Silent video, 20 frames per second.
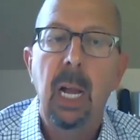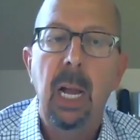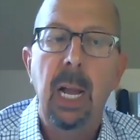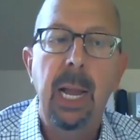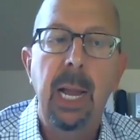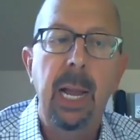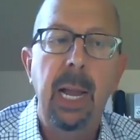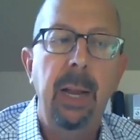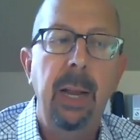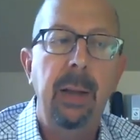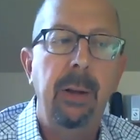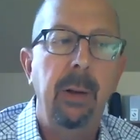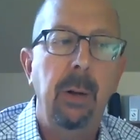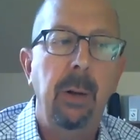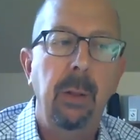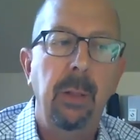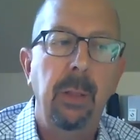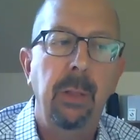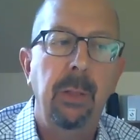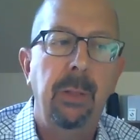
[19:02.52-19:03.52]
And
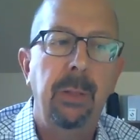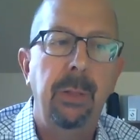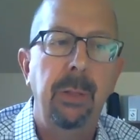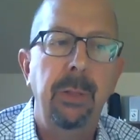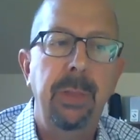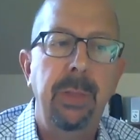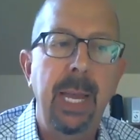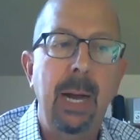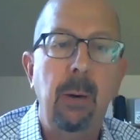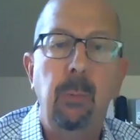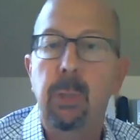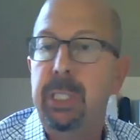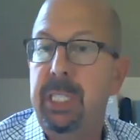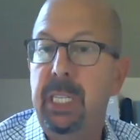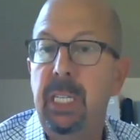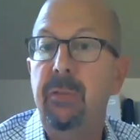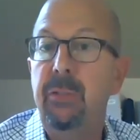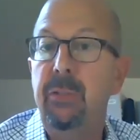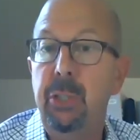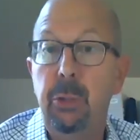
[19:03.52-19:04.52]
that would
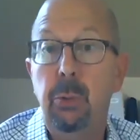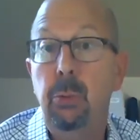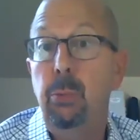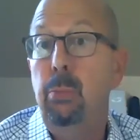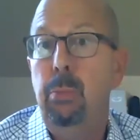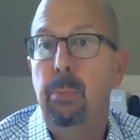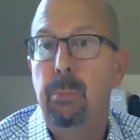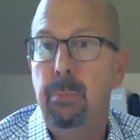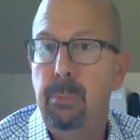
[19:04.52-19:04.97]
give you,